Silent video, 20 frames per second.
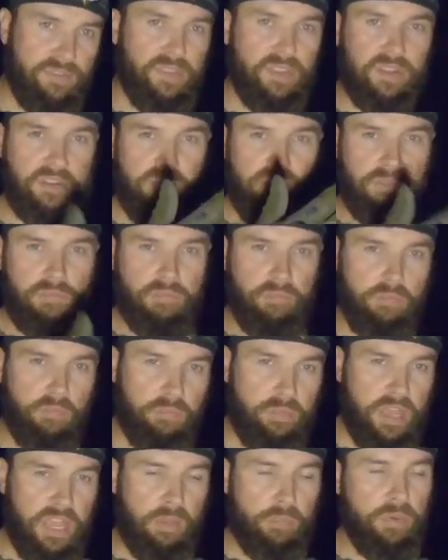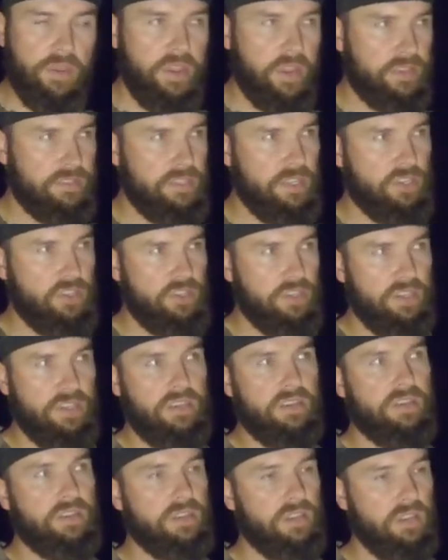of that backpack is
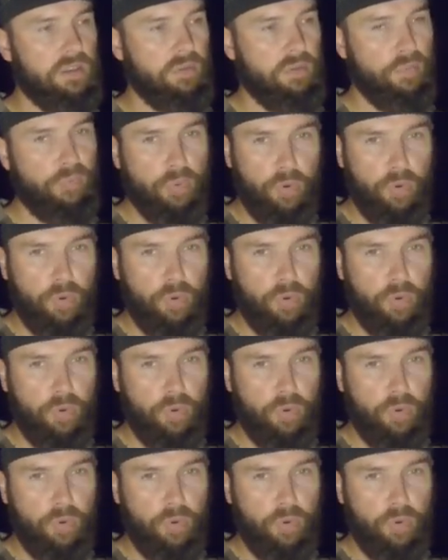actually uh, a